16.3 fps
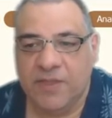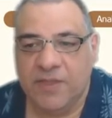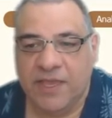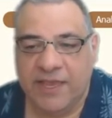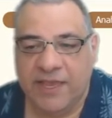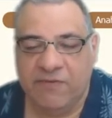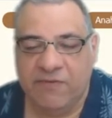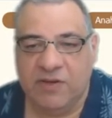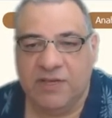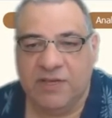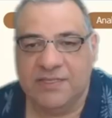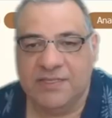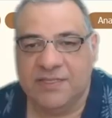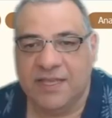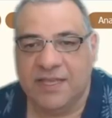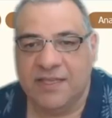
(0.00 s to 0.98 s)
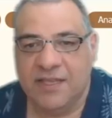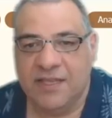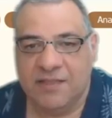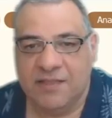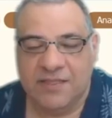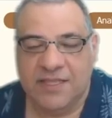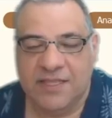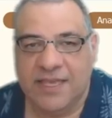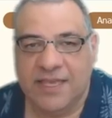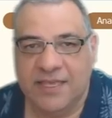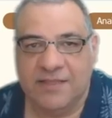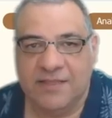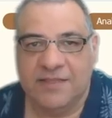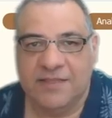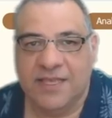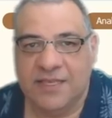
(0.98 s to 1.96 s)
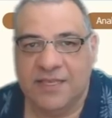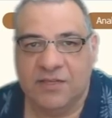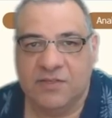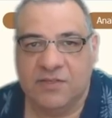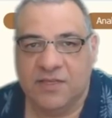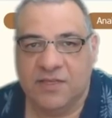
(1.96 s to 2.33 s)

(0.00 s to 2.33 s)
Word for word: He realized that they could